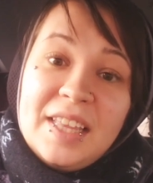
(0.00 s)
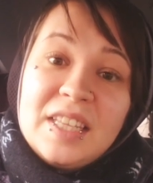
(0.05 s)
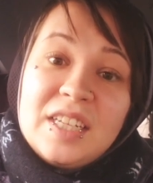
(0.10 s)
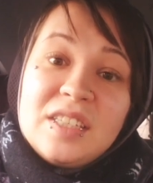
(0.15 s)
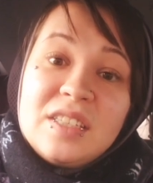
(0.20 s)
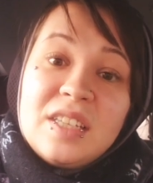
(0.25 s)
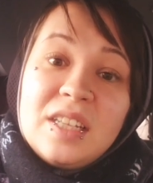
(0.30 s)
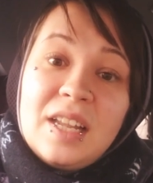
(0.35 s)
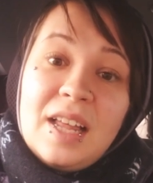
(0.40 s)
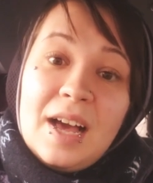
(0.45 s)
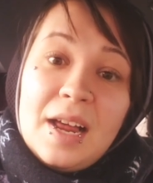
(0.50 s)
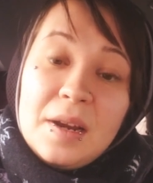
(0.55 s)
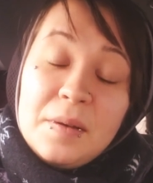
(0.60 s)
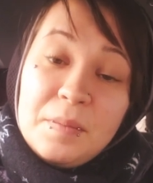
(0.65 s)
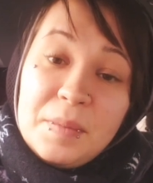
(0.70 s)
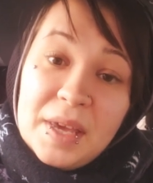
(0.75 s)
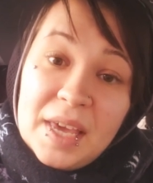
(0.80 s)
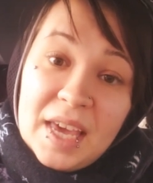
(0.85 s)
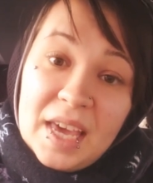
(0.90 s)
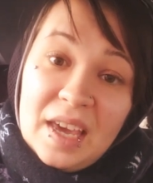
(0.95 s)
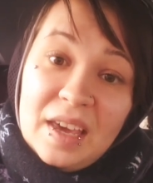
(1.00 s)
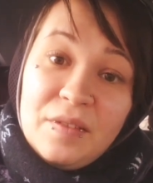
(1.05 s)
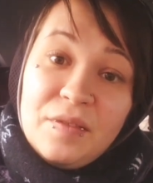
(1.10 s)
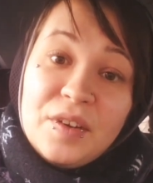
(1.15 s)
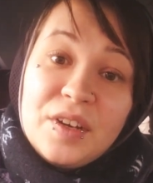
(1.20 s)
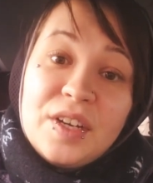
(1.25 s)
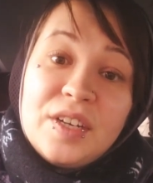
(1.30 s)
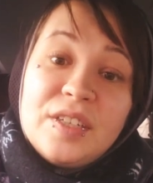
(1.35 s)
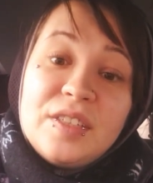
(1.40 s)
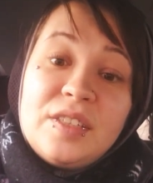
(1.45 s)
There's a lot of
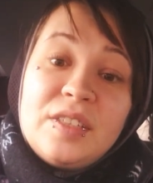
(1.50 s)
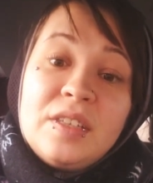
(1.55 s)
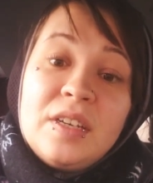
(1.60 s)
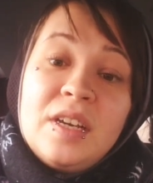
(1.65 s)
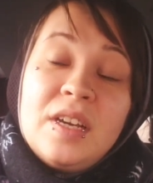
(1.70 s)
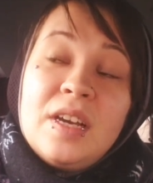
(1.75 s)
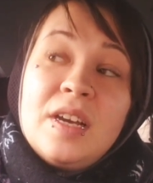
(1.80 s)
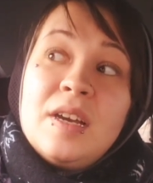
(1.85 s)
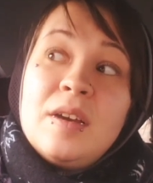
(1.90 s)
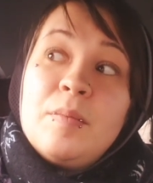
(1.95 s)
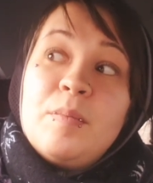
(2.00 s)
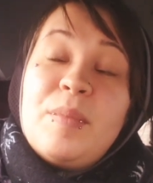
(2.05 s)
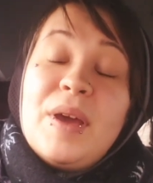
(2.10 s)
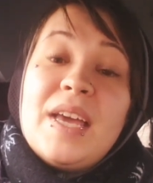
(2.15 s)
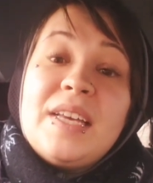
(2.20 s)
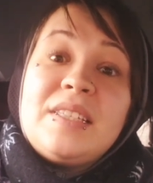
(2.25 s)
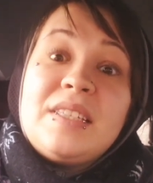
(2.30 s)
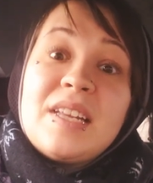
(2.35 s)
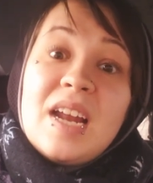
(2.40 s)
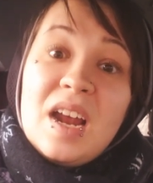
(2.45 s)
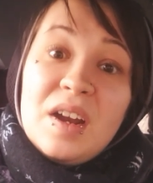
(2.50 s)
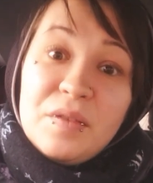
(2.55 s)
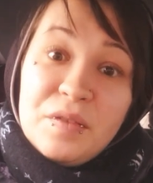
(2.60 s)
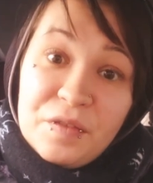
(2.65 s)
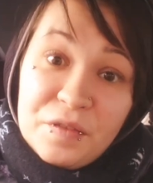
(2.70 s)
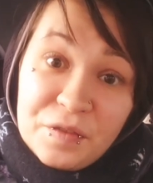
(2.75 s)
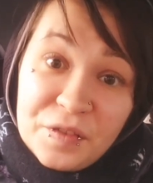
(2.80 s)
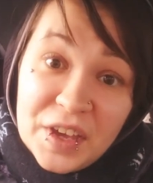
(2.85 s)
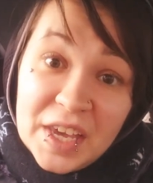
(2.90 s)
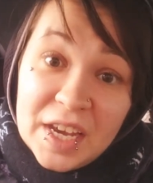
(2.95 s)
behaviors based on
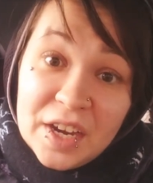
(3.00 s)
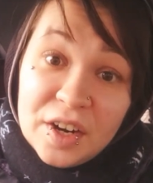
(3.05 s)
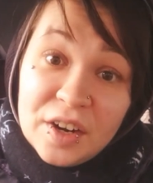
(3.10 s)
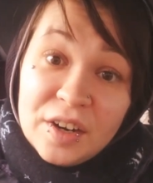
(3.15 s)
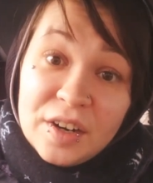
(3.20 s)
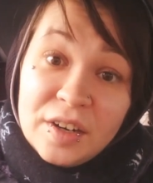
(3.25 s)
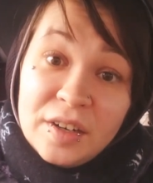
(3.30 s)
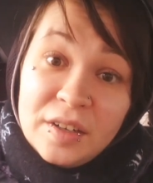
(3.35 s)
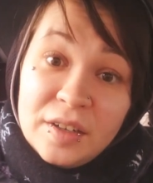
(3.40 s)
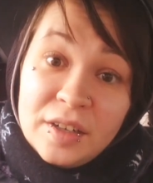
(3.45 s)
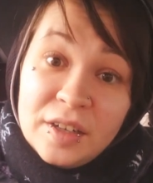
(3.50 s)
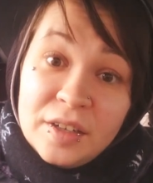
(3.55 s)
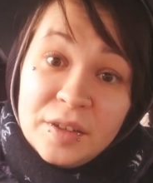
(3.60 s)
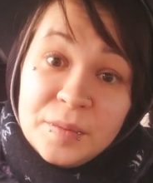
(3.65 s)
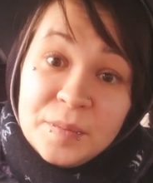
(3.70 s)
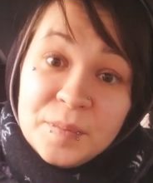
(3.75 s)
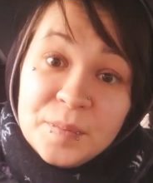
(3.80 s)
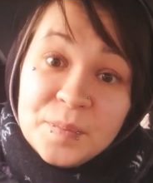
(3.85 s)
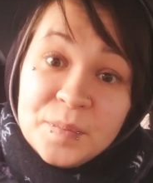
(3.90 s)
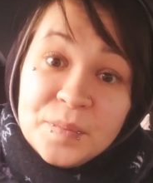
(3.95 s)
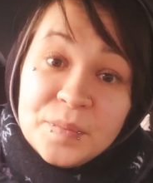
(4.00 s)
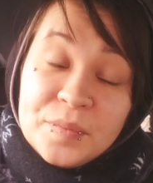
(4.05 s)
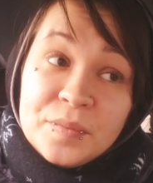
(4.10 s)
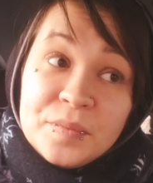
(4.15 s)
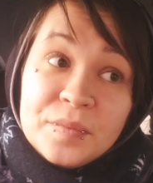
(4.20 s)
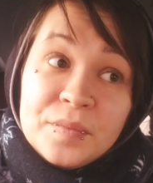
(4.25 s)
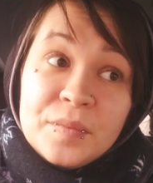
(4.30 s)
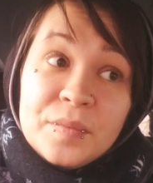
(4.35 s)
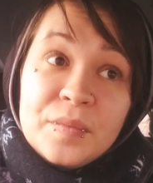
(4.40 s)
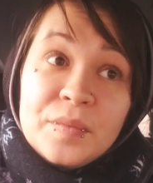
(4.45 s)
fear
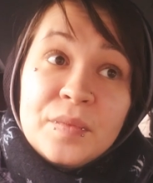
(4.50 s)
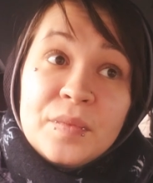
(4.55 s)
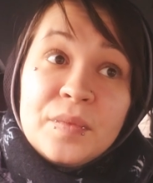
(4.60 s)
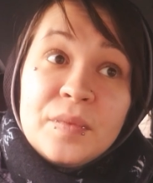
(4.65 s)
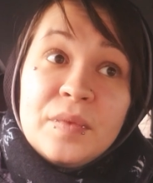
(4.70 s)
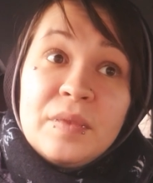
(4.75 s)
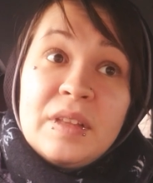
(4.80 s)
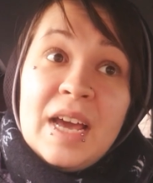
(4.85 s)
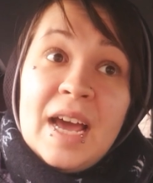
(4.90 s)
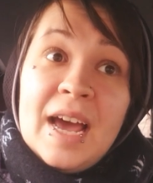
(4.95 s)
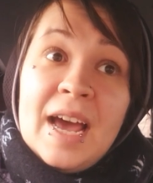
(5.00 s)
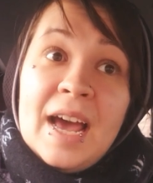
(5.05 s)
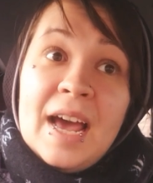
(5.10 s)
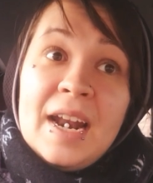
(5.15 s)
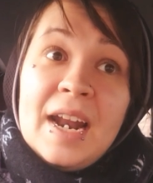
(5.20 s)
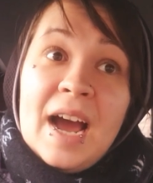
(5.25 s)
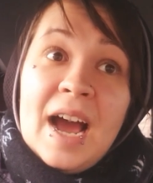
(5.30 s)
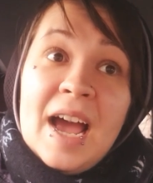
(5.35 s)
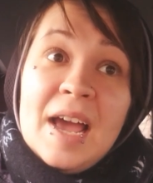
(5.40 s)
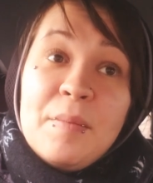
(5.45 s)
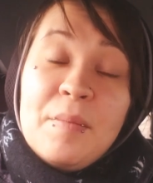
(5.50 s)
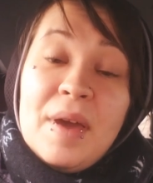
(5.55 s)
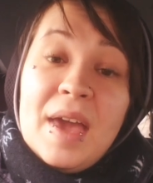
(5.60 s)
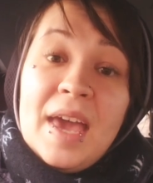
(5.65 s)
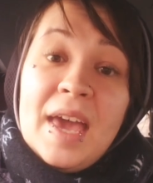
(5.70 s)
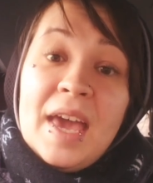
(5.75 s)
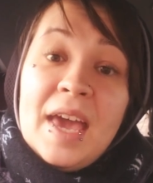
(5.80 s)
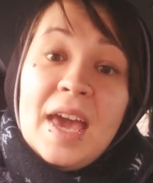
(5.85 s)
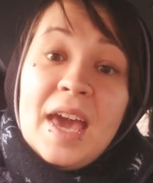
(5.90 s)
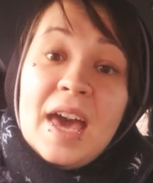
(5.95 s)
that I
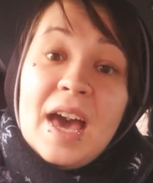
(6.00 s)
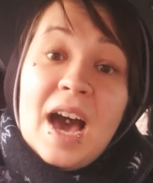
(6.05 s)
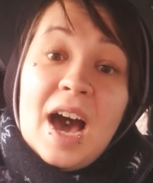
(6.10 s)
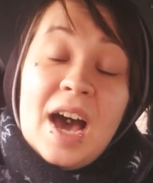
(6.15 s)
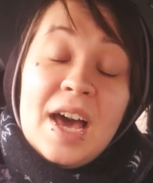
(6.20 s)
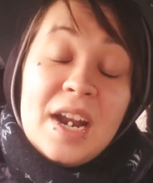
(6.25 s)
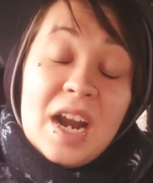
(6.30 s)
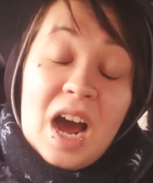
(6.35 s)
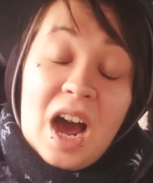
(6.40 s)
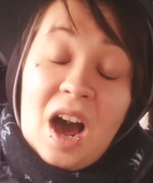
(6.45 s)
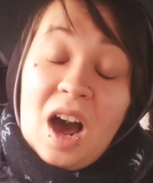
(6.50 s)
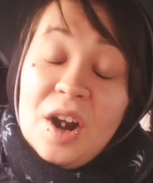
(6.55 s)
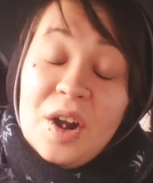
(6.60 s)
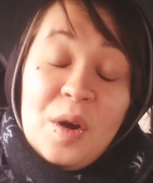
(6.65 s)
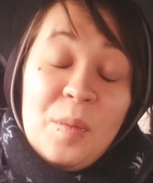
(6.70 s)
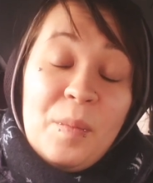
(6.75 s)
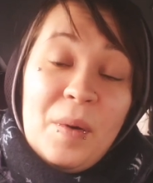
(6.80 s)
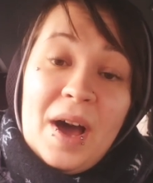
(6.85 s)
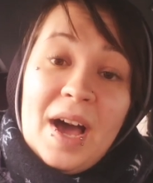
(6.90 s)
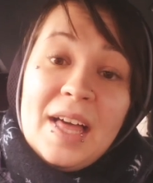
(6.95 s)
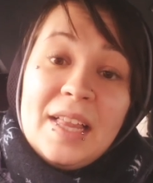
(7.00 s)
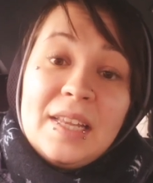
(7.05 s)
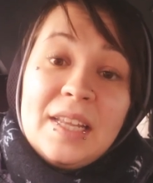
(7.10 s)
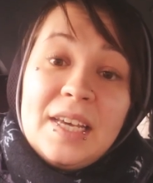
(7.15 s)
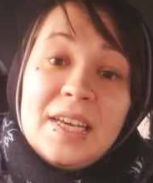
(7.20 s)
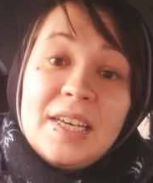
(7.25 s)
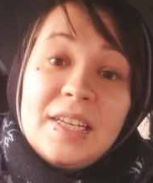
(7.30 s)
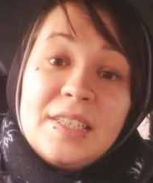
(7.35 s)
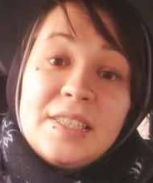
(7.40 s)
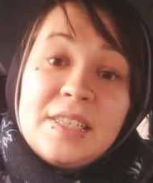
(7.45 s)
may, on
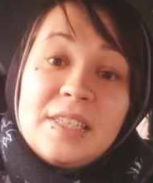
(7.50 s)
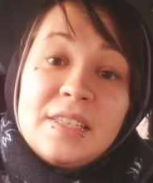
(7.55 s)
autopilot,